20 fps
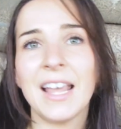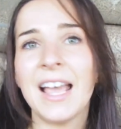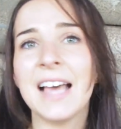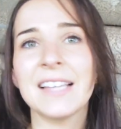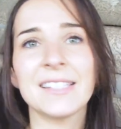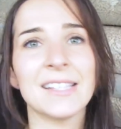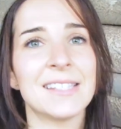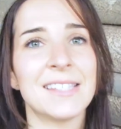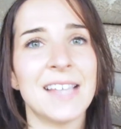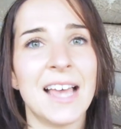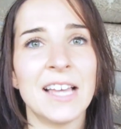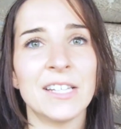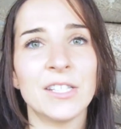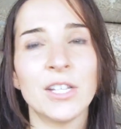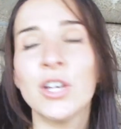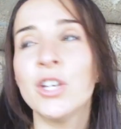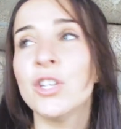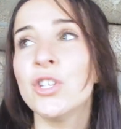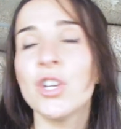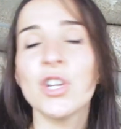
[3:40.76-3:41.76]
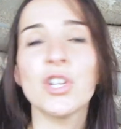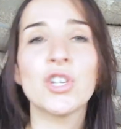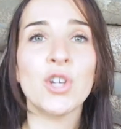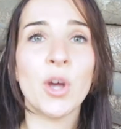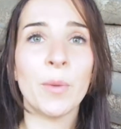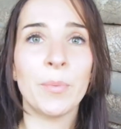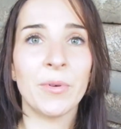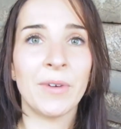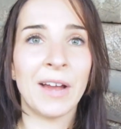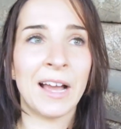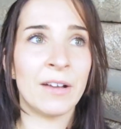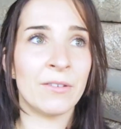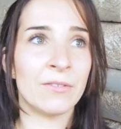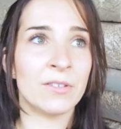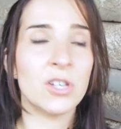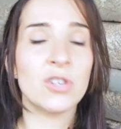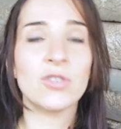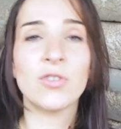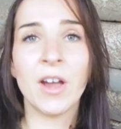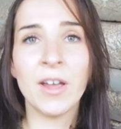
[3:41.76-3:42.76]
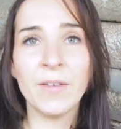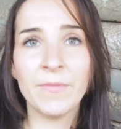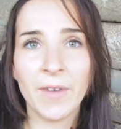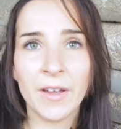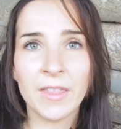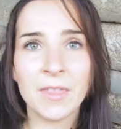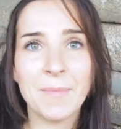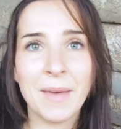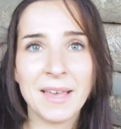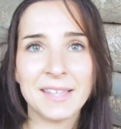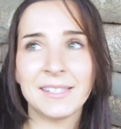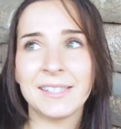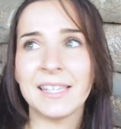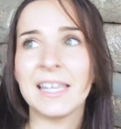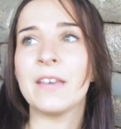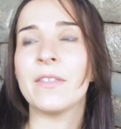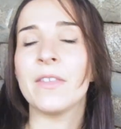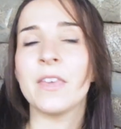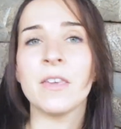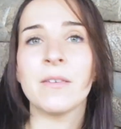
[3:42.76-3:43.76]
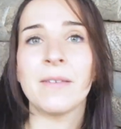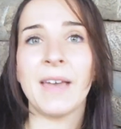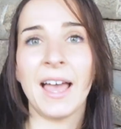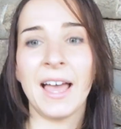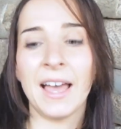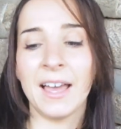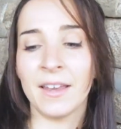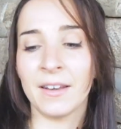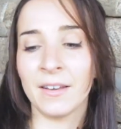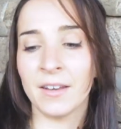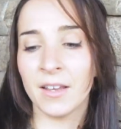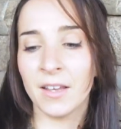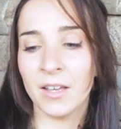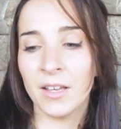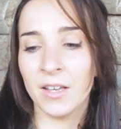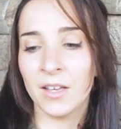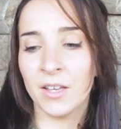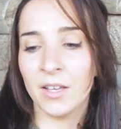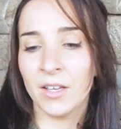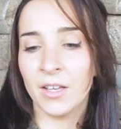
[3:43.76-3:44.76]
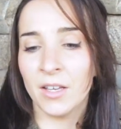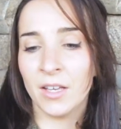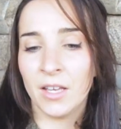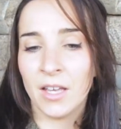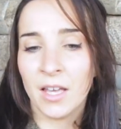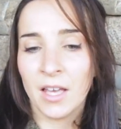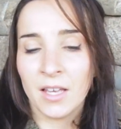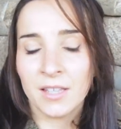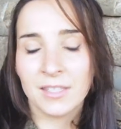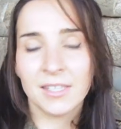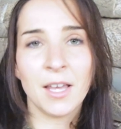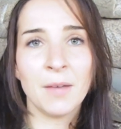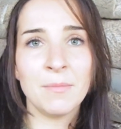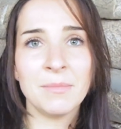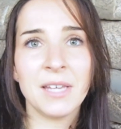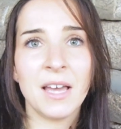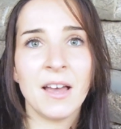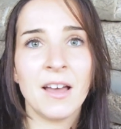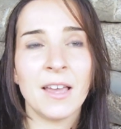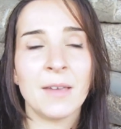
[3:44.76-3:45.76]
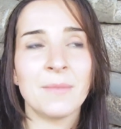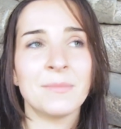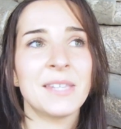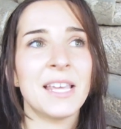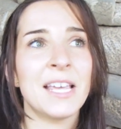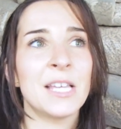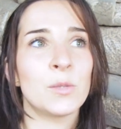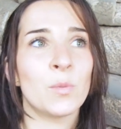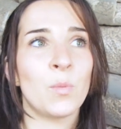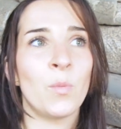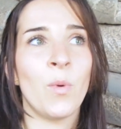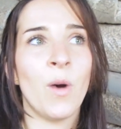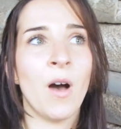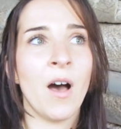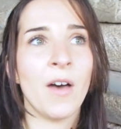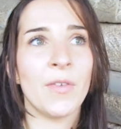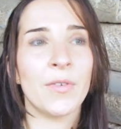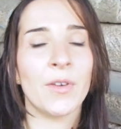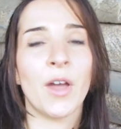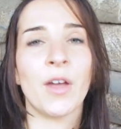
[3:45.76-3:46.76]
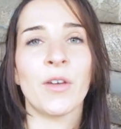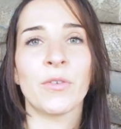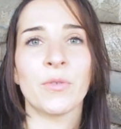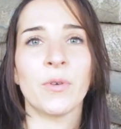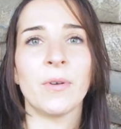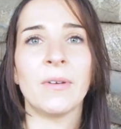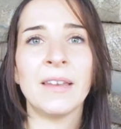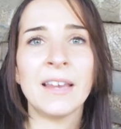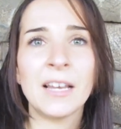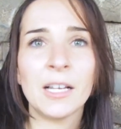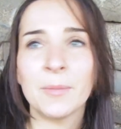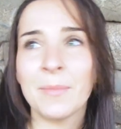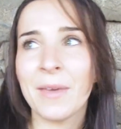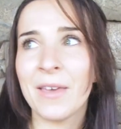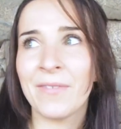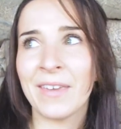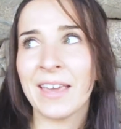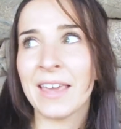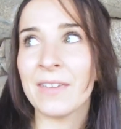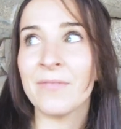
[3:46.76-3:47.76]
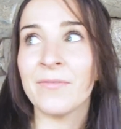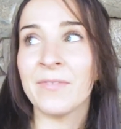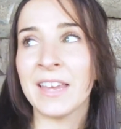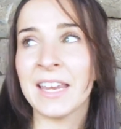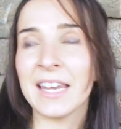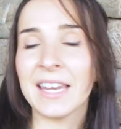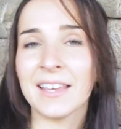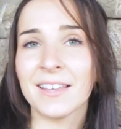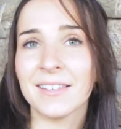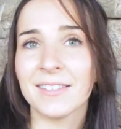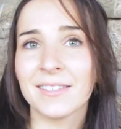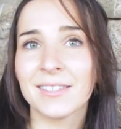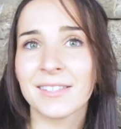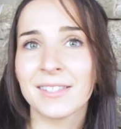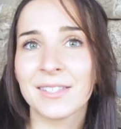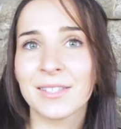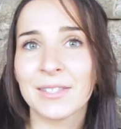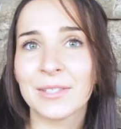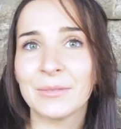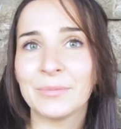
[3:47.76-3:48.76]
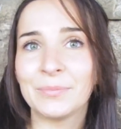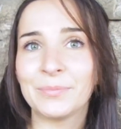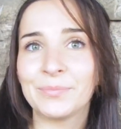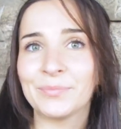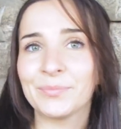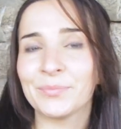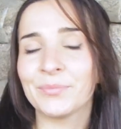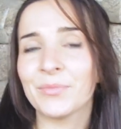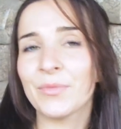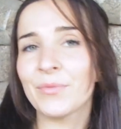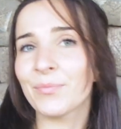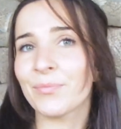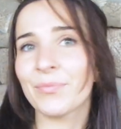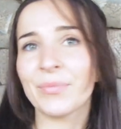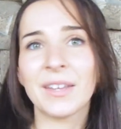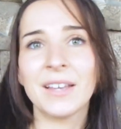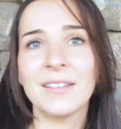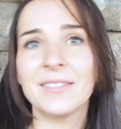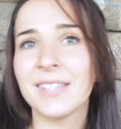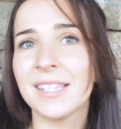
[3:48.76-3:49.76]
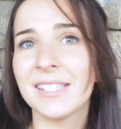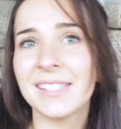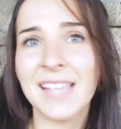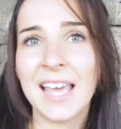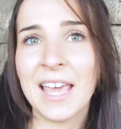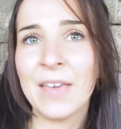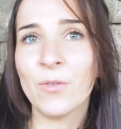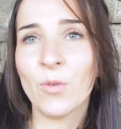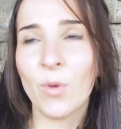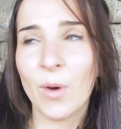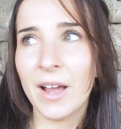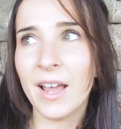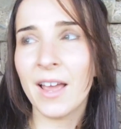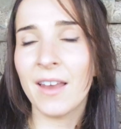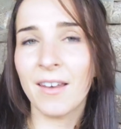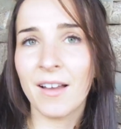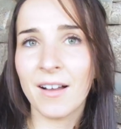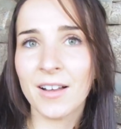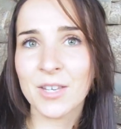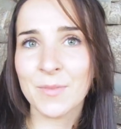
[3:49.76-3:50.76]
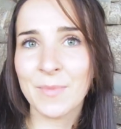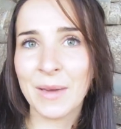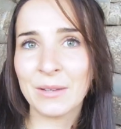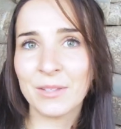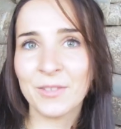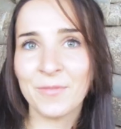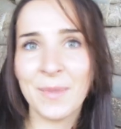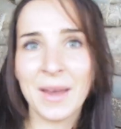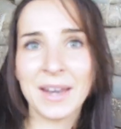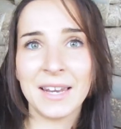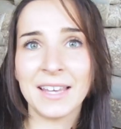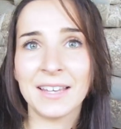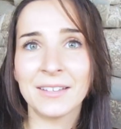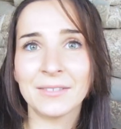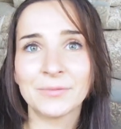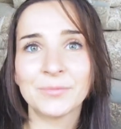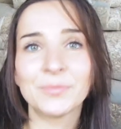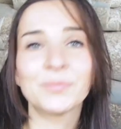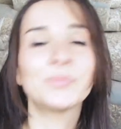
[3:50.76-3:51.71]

as I said, just shop around, try and find the best deal that you can. Sometimes it's worth going through a little bit of inconvenience to save quite a large amount of money.